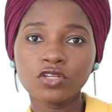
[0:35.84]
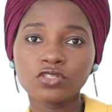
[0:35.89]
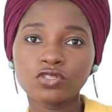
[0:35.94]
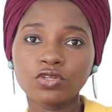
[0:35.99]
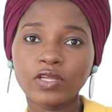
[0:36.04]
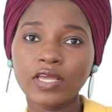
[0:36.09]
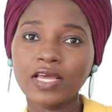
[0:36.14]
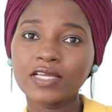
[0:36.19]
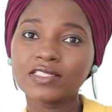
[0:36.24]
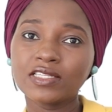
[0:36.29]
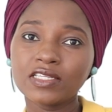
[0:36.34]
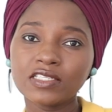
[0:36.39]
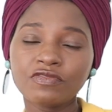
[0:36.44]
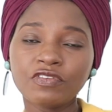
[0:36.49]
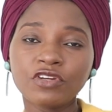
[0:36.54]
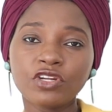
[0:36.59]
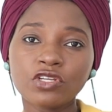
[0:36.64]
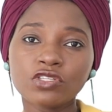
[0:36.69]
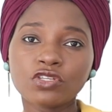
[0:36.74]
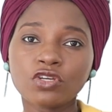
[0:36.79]
So yes,
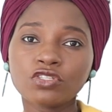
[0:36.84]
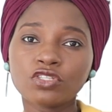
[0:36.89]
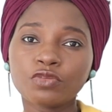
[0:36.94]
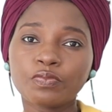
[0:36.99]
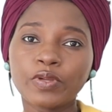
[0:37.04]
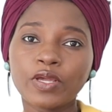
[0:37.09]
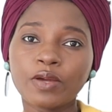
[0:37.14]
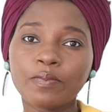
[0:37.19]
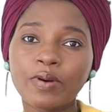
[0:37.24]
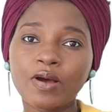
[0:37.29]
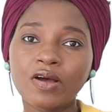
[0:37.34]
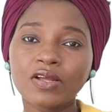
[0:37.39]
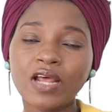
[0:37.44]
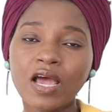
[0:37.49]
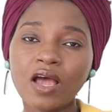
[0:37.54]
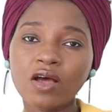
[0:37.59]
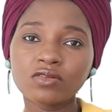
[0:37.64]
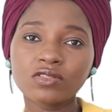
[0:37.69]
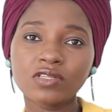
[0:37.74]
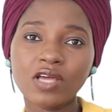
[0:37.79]
this video is going to be about
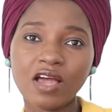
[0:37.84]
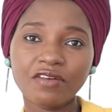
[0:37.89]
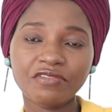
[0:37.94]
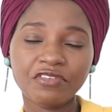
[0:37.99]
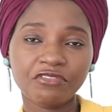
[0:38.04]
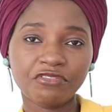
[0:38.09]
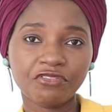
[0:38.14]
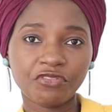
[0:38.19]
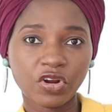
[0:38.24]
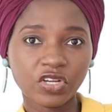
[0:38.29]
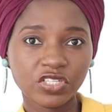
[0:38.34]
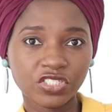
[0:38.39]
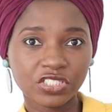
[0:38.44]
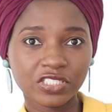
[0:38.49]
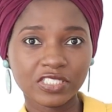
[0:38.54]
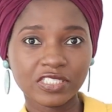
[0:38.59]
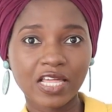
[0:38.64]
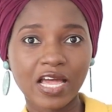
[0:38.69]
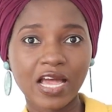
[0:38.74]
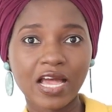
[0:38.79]
how to have a fresh
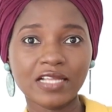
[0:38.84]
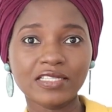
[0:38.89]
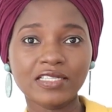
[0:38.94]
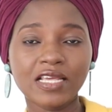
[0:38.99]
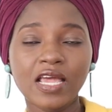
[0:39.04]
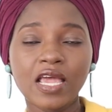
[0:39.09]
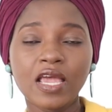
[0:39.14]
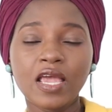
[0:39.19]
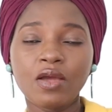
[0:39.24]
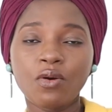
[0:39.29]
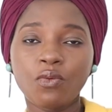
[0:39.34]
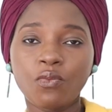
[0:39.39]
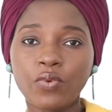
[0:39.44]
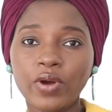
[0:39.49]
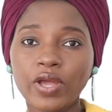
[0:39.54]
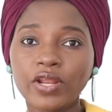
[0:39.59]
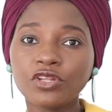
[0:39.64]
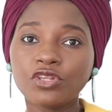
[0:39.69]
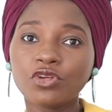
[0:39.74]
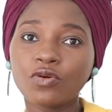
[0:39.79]
start
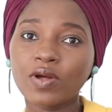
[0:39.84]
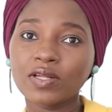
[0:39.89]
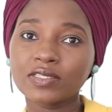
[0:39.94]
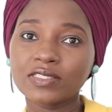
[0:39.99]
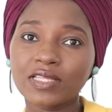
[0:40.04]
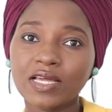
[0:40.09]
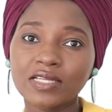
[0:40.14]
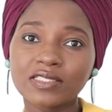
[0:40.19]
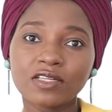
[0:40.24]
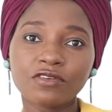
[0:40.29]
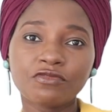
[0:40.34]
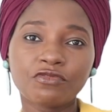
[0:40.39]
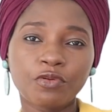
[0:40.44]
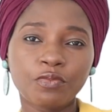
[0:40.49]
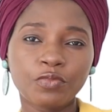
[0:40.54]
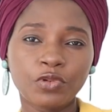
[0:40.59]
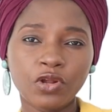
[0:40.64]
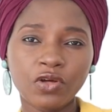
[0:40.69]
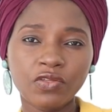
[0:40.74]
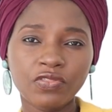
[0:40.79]
when you are starting
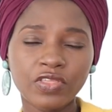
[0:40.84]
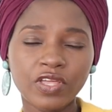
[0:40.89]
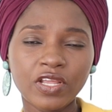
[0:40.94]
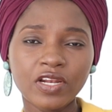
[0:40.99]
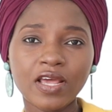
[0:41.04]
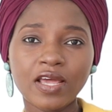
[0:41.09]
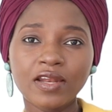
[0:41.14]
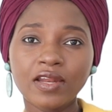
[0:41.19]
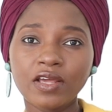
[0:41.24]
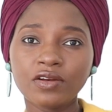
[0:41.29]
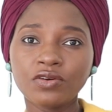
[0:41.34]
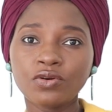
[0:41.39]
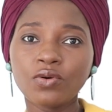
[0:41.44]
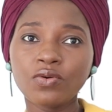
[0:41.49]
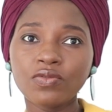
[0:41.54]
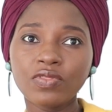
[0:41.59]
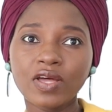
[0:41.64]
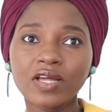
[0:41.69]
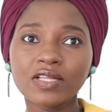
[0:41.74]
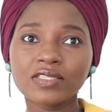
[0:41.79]
from nothing. And I
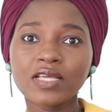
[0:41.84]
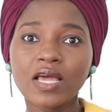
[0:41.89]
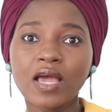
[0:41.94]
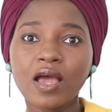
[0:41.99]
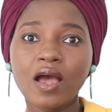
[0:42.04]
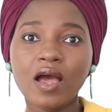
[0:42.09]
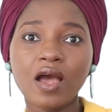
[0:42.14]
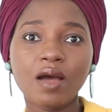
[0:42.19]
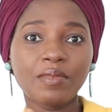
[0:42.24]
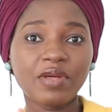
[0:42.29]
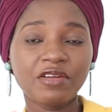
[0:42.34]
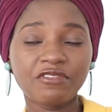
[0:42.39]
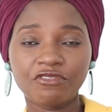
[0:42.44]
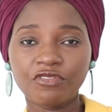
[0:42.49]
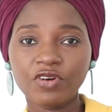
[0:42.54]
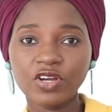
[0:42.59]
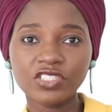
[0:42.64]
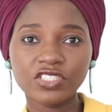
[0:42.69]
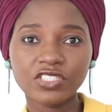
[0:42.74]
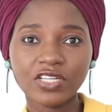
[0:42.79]
know that a
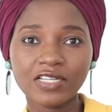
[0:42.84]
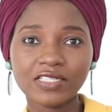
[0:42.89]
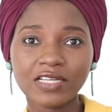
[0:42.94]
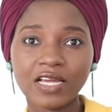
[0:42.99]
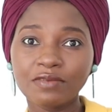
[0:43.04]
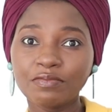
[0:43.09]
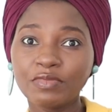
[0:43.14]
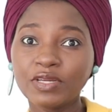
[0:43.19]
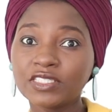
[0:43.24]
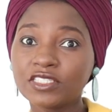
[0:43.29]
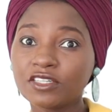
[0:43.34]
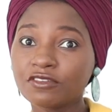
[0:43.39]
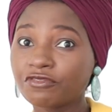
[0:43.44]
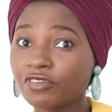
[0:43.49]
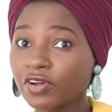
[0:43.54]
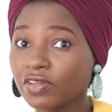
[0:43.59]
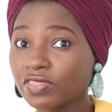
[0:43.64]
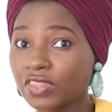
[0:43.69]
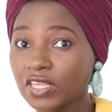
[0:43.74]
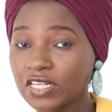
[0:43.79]
fresh start can mean
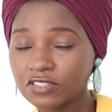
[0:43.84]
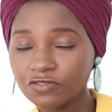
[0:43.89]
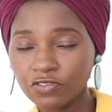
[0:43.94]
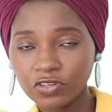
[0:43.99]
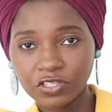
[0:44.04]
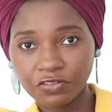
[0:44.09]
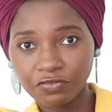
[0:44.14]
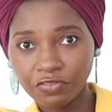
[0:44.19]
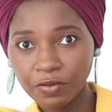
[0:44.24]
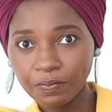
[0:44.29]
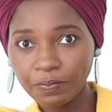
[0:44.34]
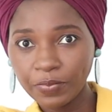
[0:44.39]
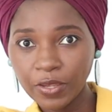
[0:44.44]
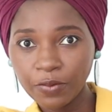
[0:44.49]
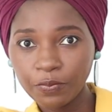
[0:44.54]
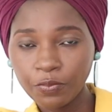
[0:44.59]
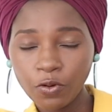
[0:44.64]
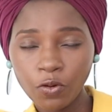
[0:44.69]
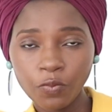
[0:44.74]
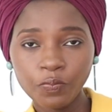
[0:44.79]
different things for different
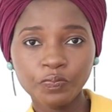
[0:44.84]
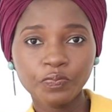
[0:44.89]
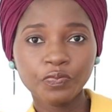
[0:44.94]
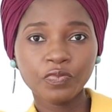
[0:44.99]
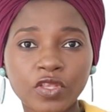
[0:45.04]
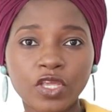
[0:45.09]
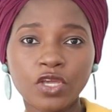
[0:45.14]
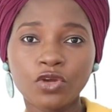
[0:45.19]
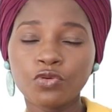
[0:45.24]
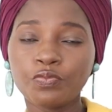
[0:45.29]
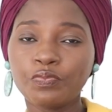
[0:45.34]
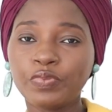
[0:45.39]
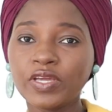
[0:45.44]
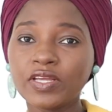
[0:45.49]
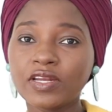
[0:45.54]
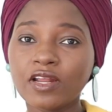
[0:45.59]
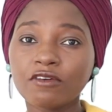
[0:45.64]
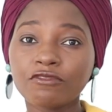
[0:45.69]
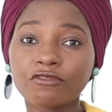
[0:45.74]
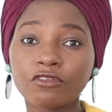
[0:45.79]
people. It could
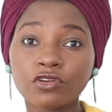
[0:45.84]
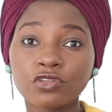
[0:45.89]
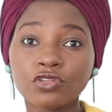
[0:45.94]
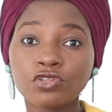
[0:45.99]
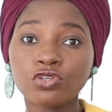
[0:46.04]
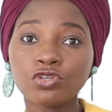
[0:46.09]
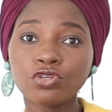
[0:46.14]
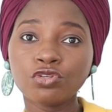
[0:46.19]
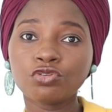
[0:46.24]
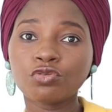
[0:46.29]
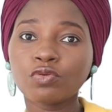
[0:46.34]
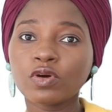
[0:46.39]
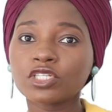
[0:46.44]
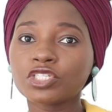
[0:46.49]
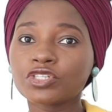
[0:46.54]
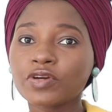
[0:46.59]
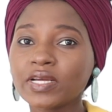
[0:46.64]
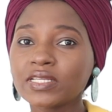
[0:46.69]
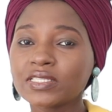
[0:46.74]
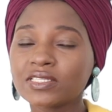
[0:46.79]
be that for you are
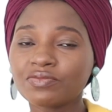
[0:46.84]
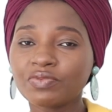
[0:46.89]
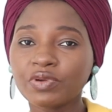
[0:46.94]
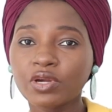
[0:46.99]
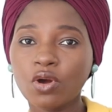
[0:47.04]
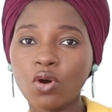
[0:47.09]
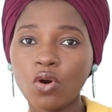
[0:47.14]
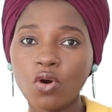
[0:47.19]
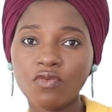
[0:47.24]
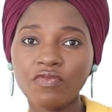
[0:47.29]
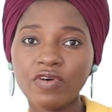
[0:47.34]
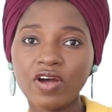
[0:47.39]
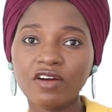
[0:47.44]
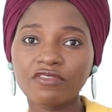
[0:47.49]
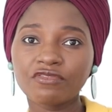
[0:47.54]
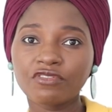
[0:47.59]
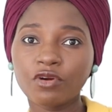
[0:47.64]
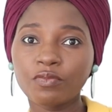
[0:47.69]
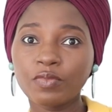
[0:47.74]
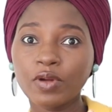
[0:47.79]
trying to
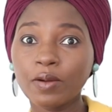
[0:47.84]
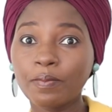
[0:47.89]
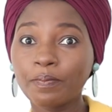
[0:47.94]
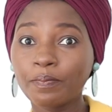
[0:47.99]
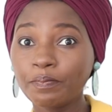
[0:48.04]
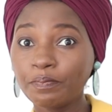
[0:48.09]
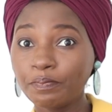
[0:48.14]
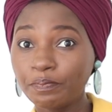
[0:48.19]
recover from a